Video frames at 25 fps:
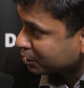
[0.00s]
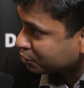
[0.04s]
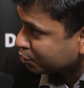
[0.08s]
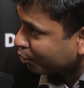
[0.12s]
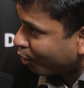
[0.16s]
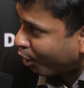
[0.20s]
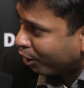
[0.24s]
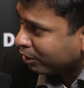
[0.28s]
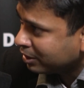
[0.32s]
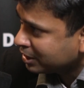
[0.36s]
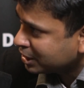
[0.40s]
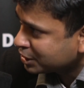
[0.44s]
So
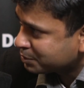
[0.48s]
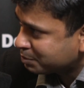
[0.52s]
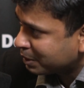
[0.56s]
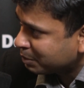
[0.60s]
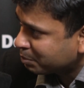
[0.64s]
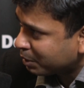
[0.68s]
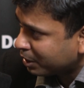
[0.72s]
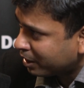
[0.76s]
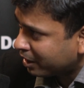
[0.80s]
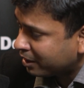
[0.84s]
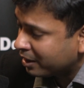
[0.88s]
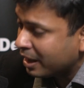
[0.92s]
all these
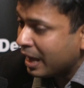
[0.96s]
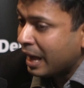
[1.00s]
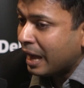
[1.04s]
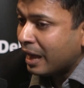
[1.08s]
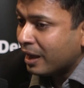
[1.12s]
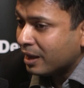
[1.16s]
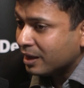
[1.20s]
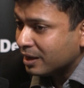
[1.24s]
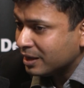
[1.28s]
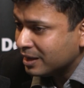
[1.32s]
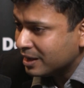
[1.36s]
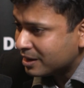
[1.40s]
people are
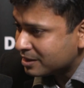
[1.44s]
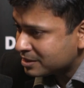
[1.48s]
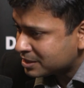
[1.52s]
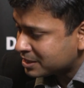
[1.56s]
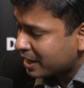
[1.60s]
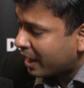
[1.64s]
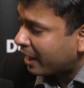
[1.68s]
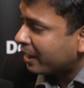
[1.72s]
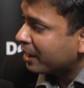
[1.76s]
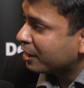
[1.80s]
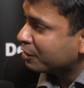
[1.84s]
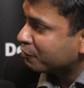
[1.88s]
years
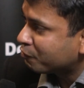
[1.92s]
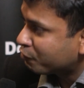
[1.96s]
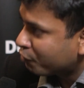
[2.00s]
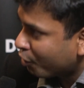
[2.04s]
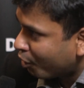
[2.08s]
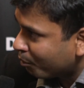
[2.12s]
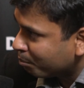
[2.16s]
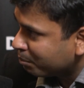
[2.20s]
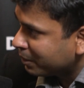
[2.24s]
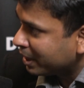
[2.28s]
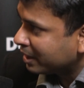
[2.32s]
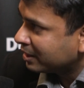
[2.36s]
ahead
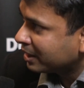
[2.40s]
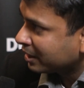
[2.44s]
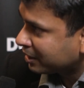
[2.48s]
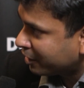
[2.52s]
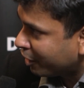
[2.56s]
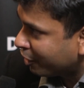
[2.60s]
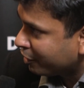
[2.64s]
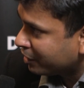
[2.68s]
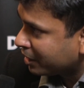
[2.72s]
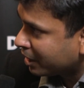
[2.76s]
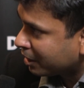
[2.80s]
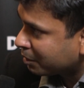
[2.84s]
from me in the
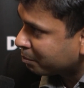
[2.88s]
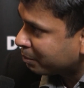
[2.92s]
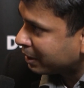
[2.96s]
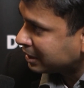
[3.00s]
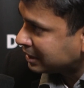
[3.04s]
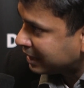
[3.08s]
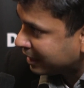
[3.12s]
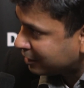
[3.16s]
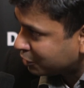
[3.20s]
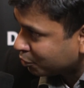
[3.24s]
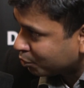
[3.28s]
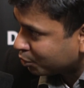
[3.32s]
career,
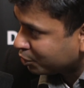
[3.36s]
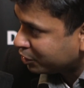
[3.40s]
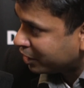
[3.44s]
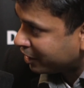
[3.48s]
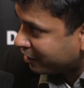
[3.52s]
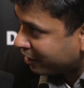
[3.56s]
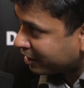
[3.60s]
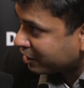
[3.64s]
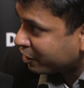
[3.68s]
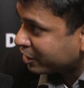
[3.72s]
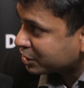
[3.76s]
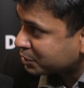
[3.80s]
but they took direct